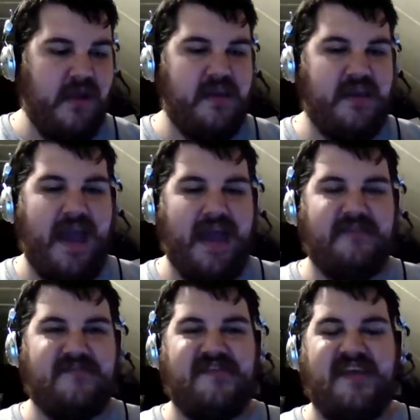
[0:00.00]
you
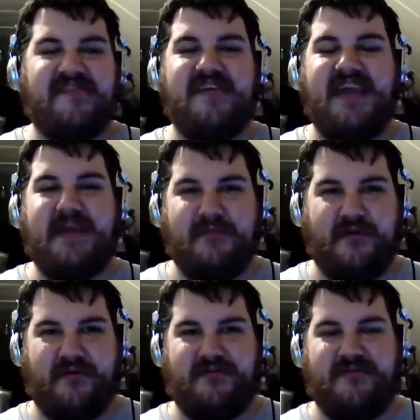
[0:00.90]
had Stacy
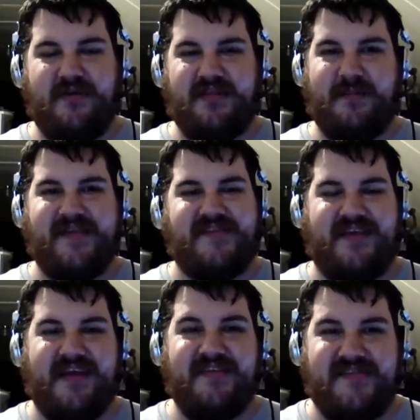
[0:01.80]
Keibler doing the Basic
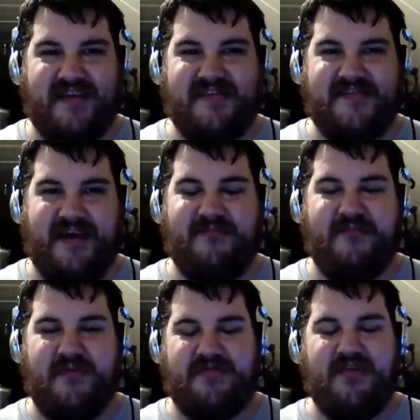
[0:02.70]
Instinct stuff
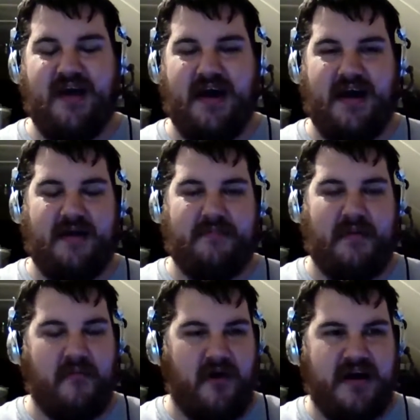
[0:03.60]
with uh,
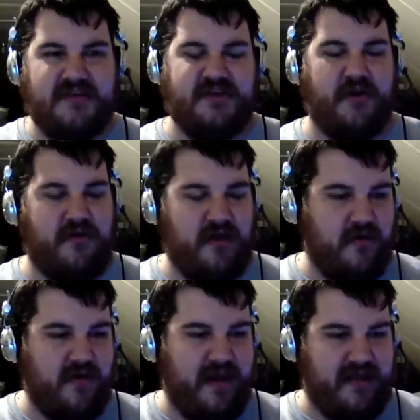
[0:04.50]
Benoit
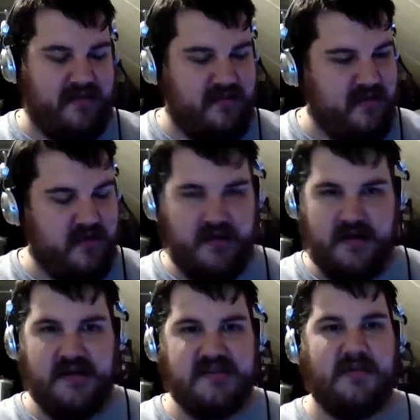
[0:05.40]
Jericho and
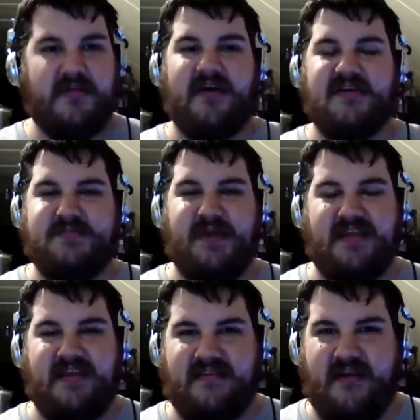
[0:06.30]
someone else being
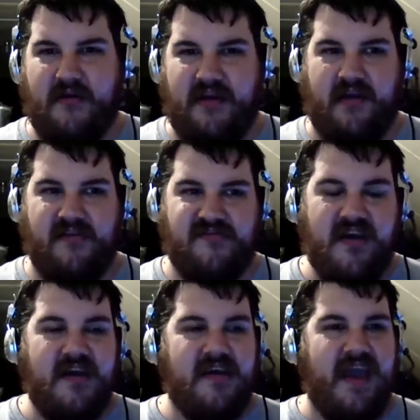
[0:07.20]
the interrogators.
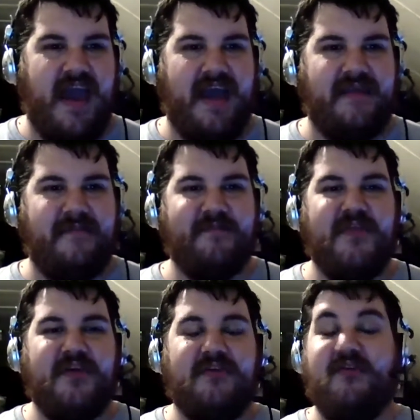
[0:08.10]
You had
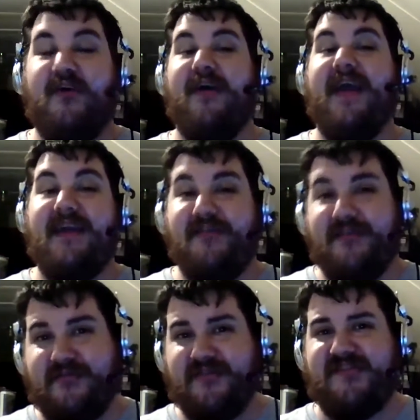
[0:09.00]
Kurt Angle
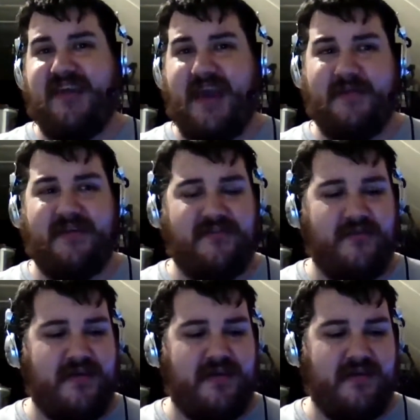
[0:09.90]
and Christy Hemme
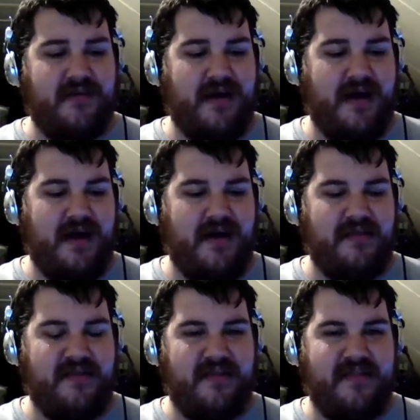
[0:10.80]
doing uh,
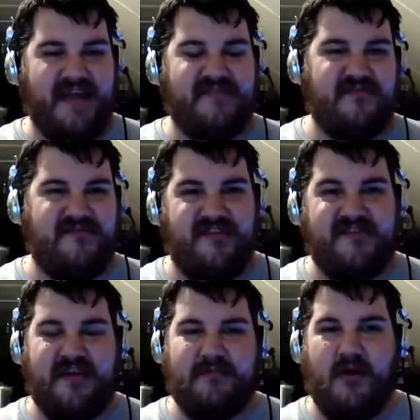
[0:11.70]
the "That's What She
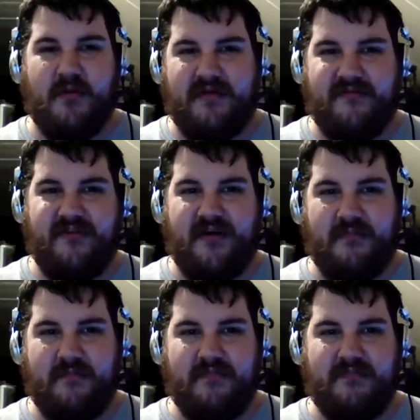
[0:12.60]
Said" moment
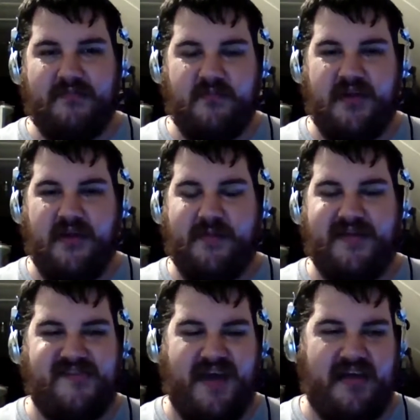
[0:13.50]
from when Harry
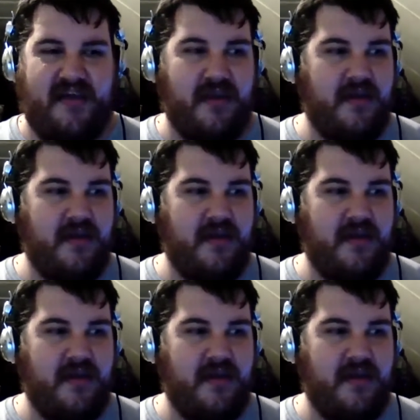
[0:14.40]
met Sally.